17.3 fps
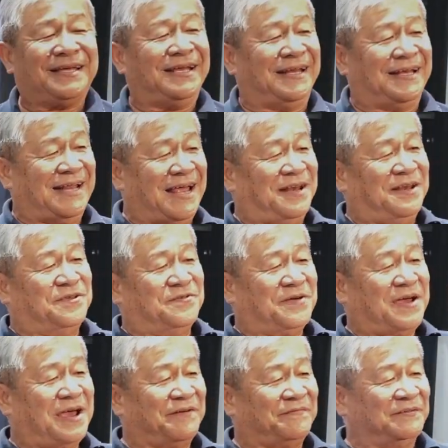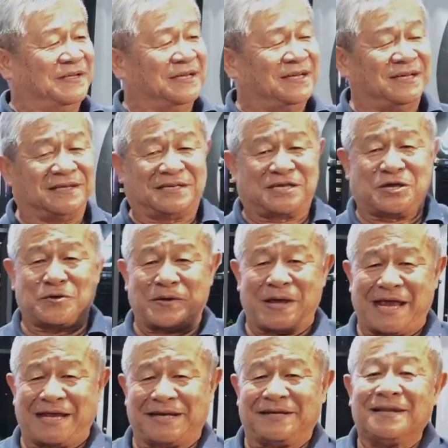and then you have the
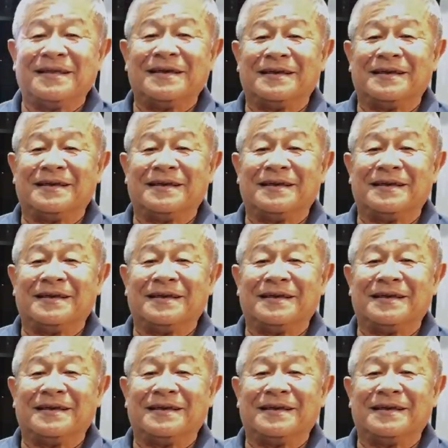Q8